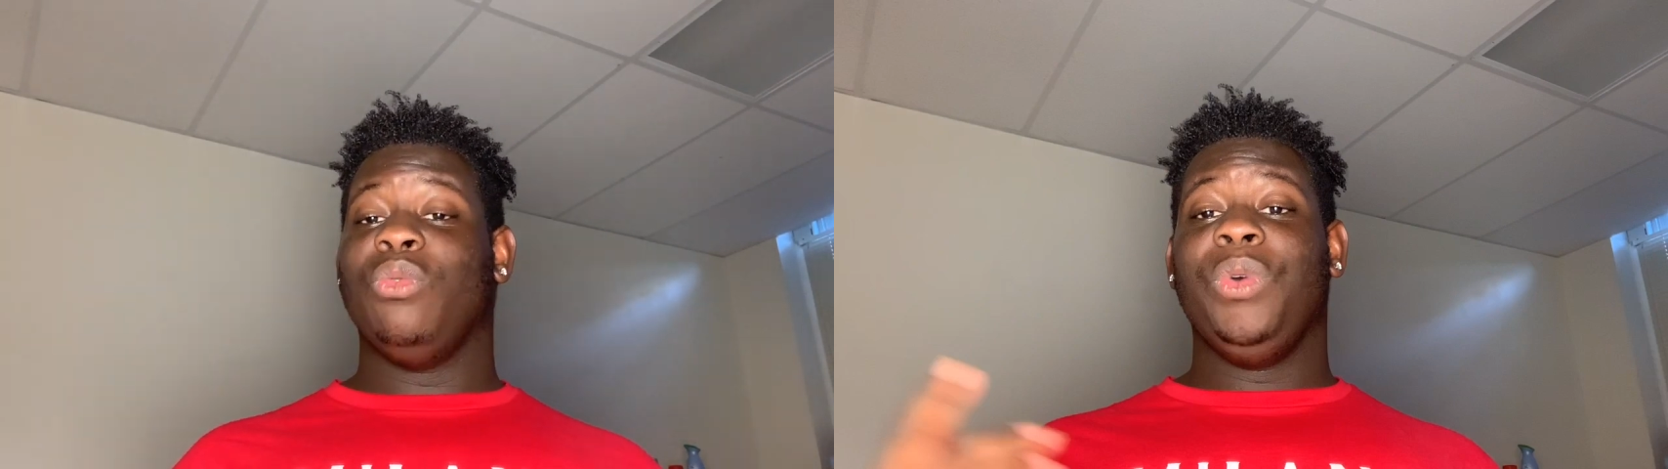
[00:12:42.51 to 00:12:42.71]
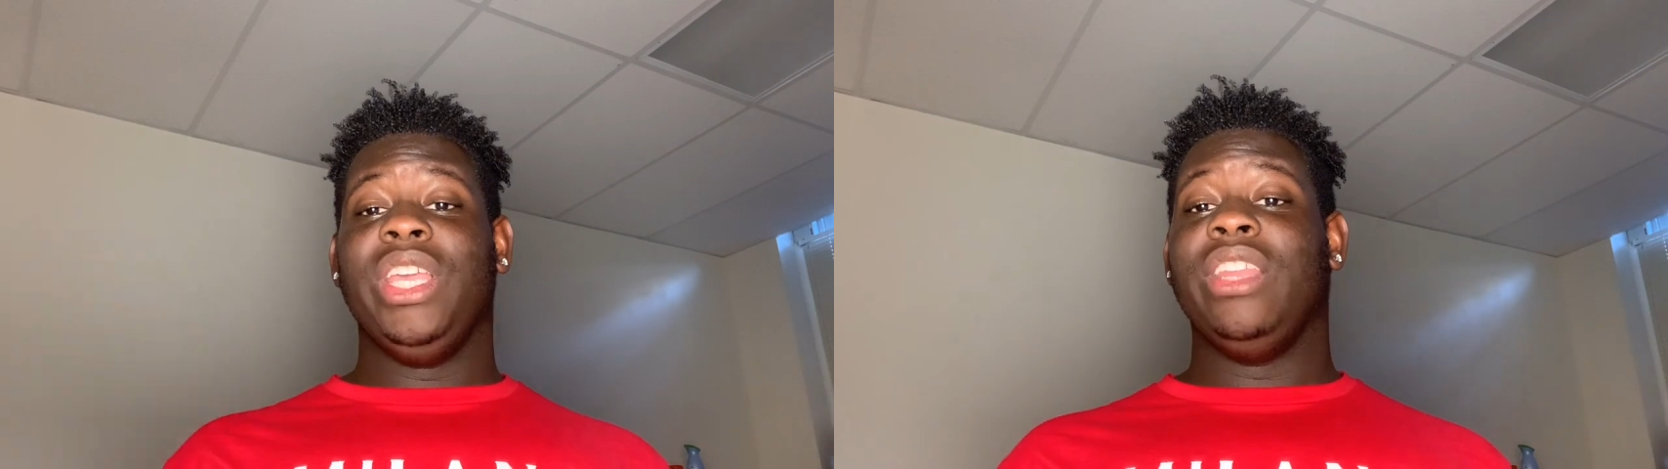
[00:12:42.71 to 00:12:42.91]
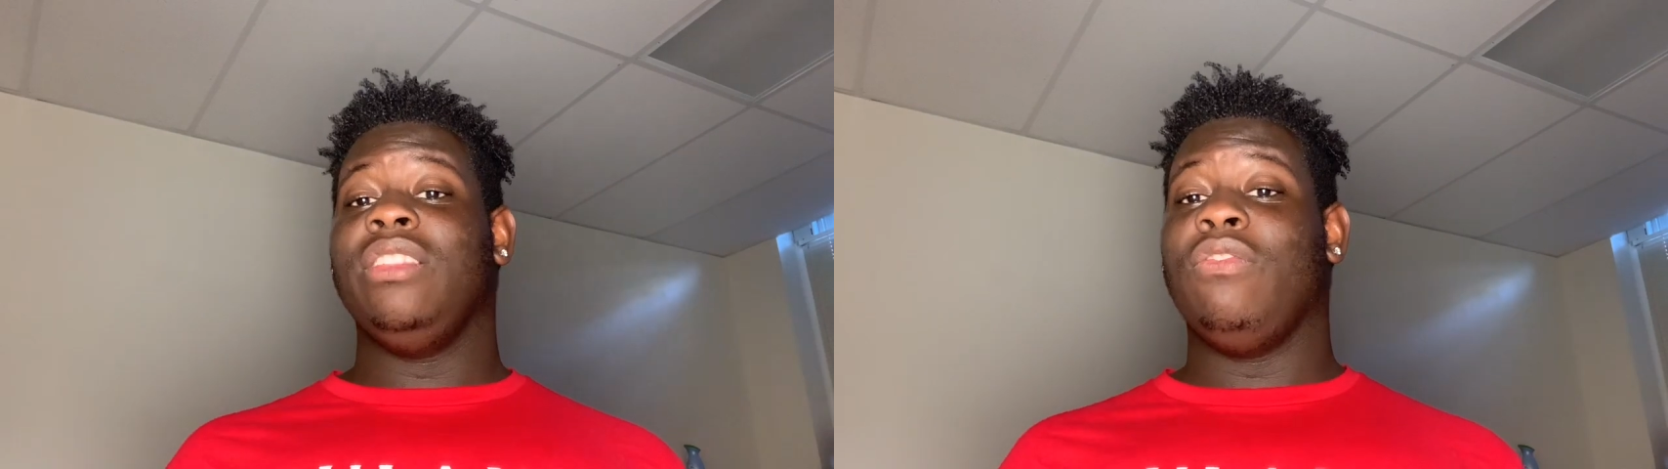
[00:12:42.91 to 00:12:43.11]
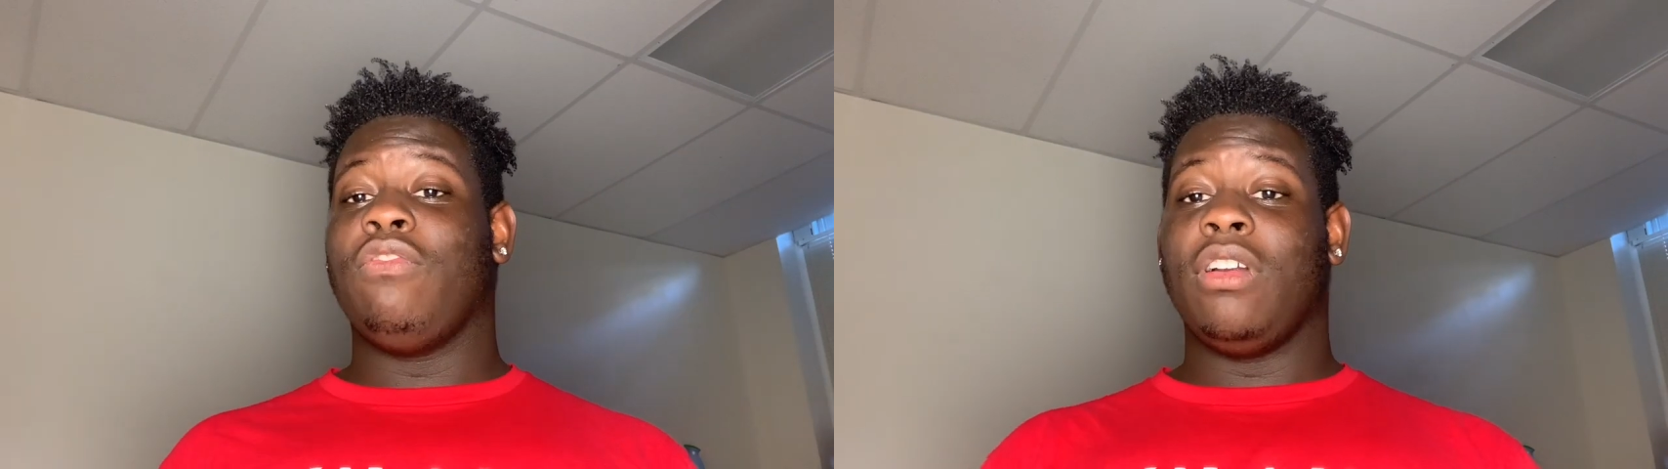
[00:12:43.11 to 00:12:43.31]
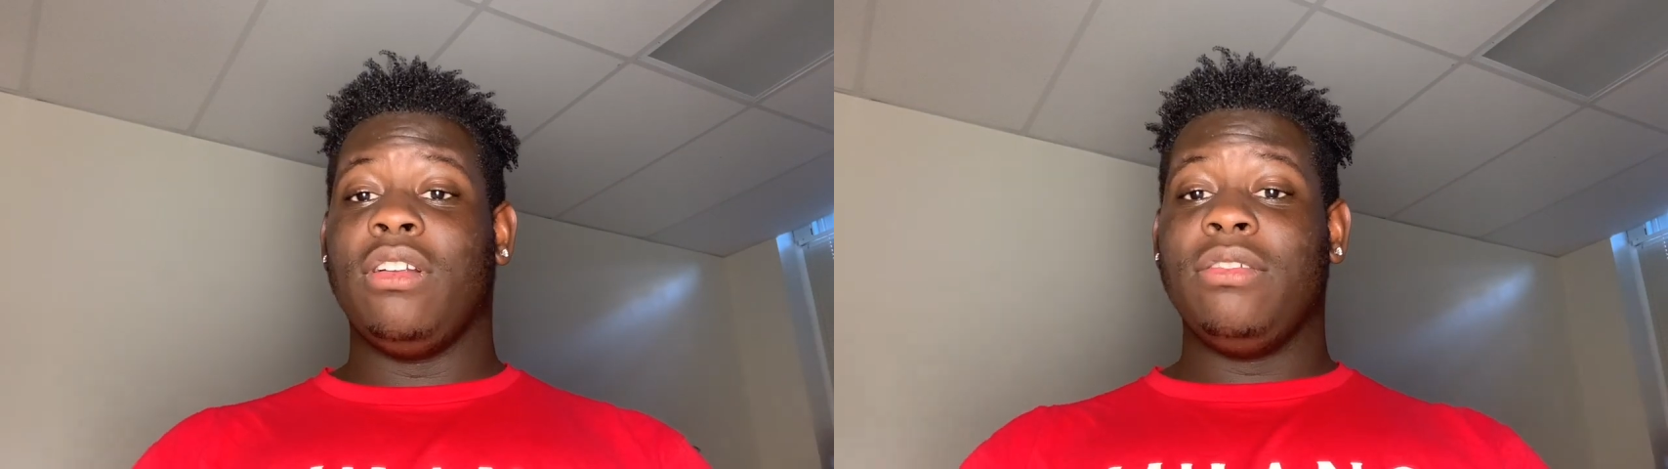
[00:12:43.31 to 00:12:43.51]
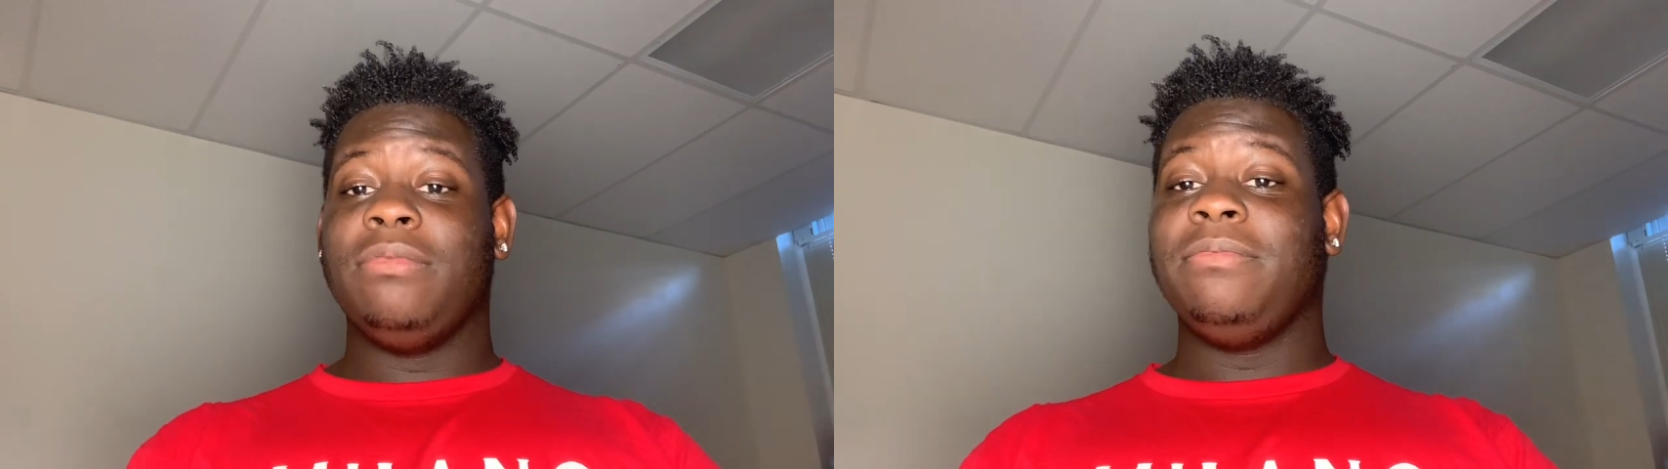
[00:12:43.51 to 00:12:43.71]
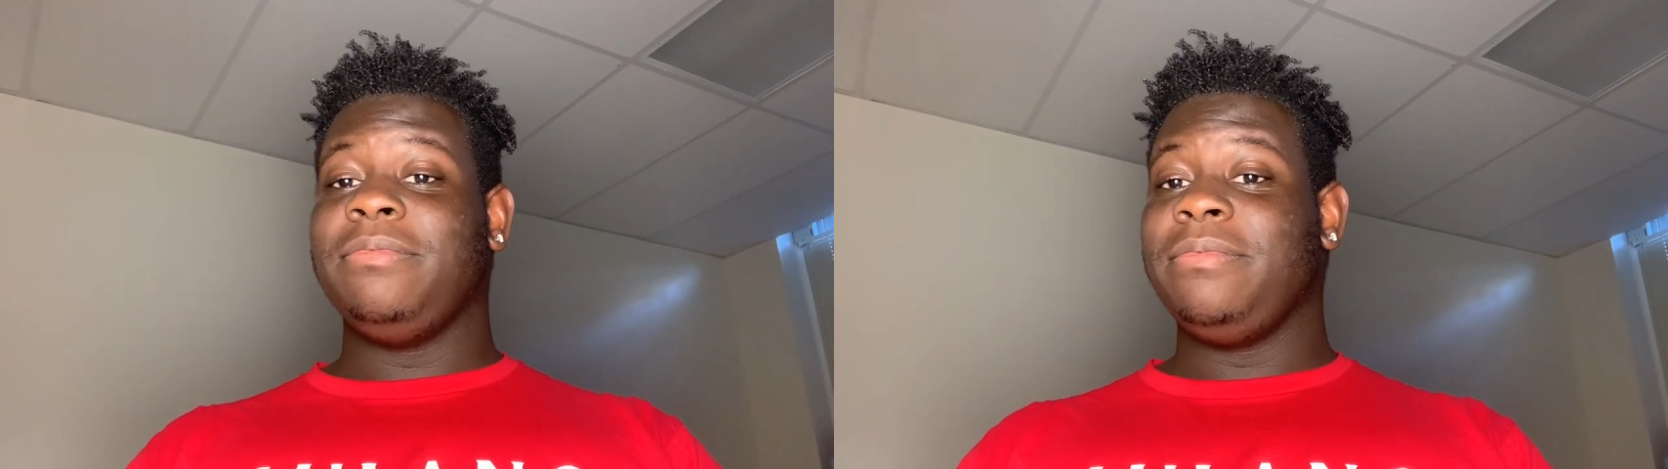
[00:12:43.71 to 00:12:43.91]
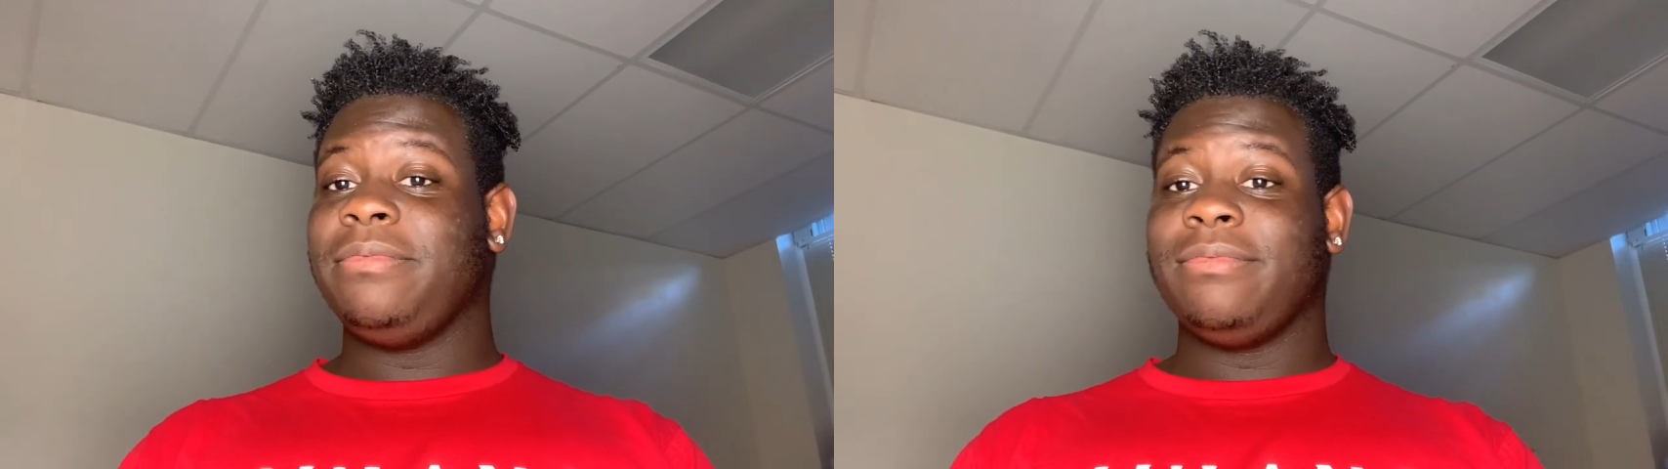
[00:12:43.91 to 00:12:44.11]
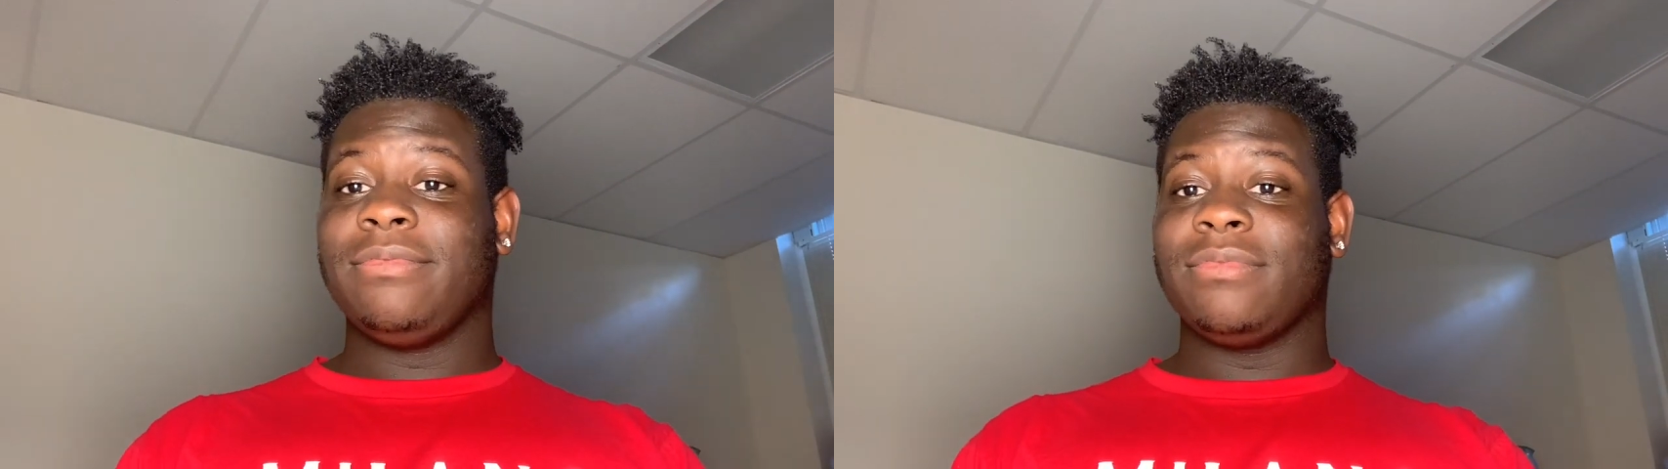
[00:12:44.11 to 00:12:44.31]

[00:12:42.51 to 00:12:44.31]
We in the room.